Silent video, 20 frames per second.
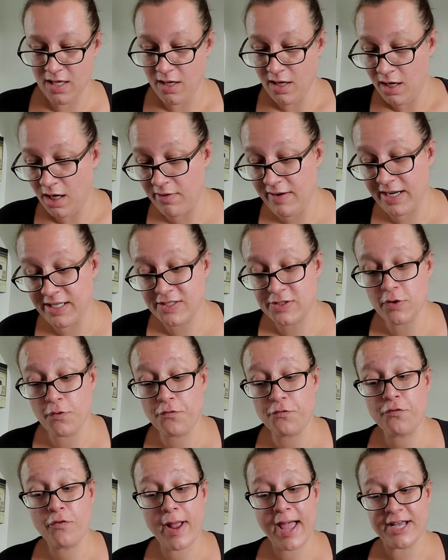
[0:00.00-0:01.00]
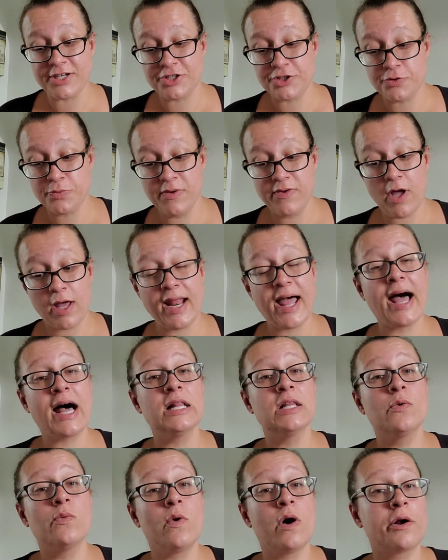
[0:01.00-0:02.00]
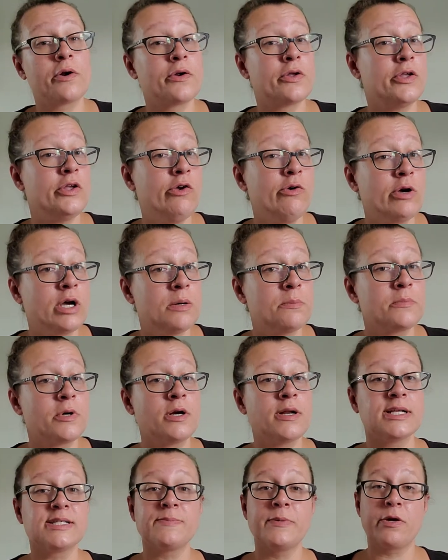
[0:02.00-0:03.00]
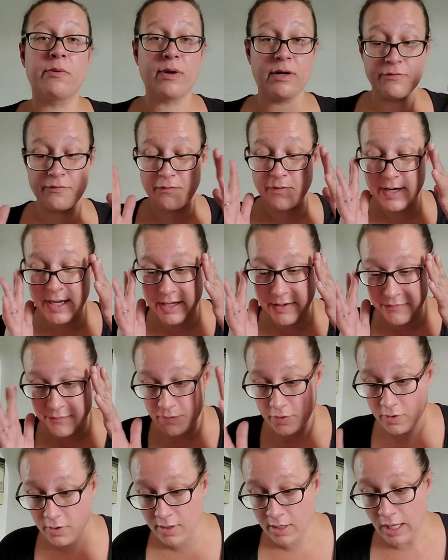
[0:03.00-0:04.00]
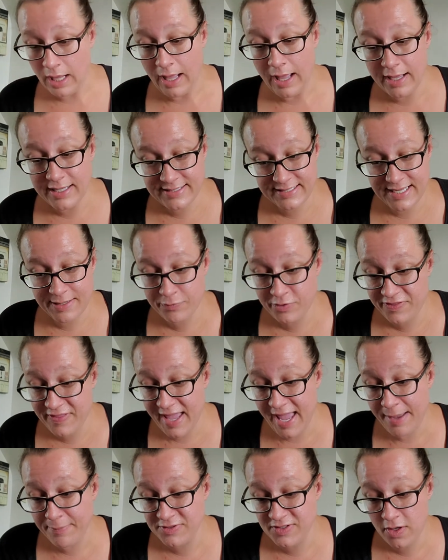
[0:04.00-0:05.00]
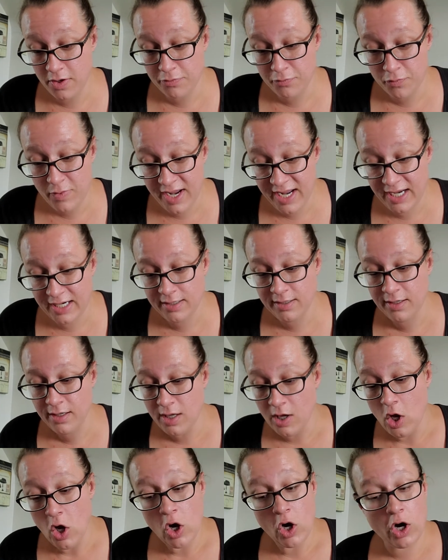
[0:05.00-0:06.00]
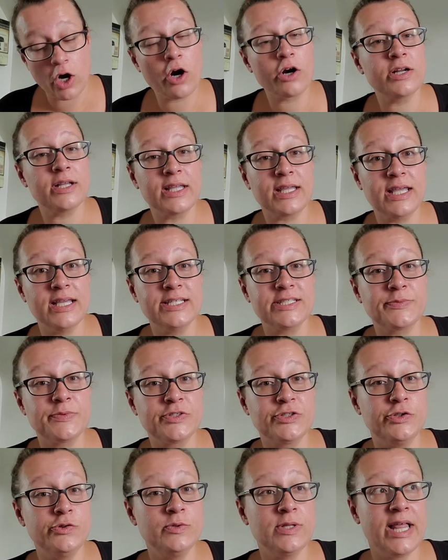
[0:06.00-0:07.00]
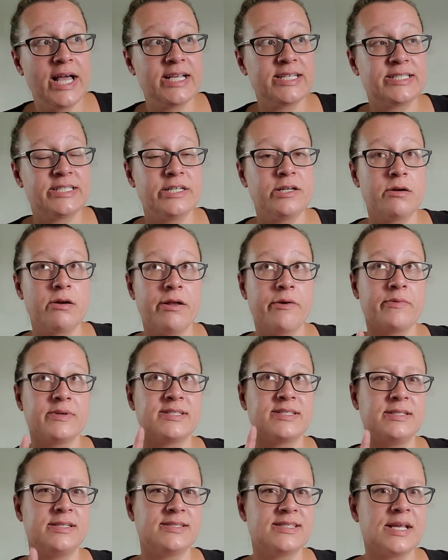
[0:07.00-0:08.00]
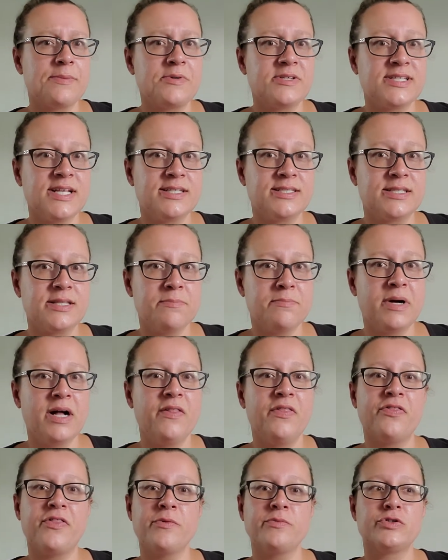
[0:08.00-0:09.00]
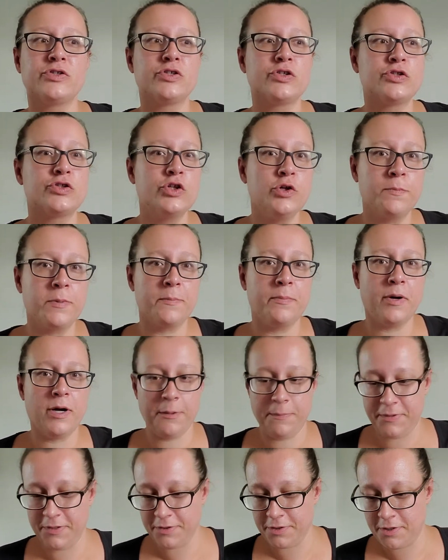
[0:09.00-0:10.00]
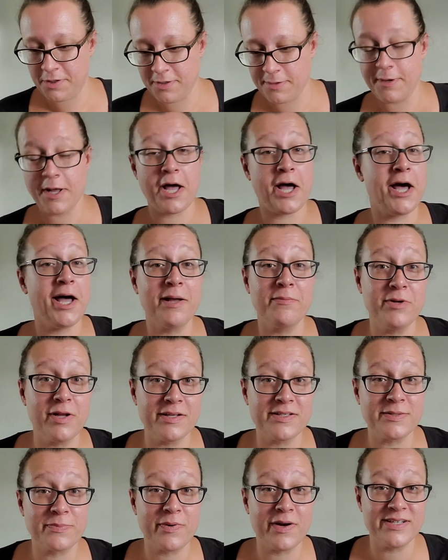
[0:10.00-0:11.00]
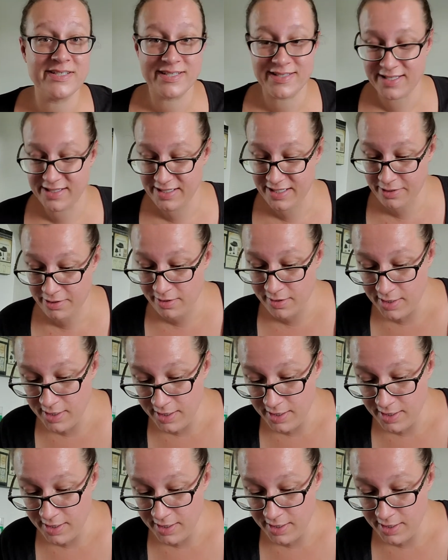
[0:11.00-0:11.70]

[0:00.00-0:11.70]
All right, so fresh, we got aloe water and cucumber. That's been around forever. Same with Amazon Rain. Arctic Kiss was new last year. It was the December scent of the month. It was super popular. I'm not surprised it's in here.